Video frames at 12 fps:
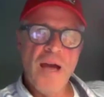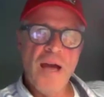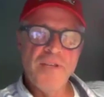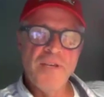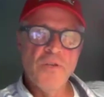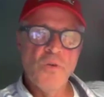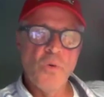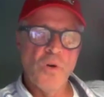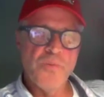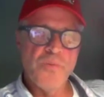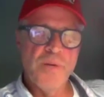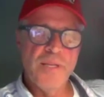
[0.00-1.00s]
got the
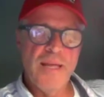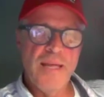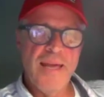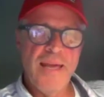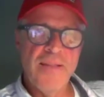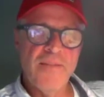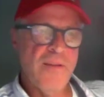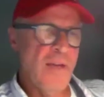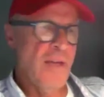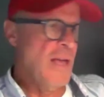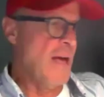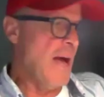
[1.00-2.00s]
endorsement, and
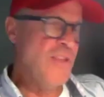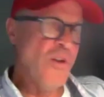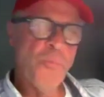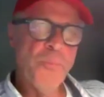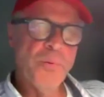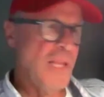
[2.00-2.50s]
I don't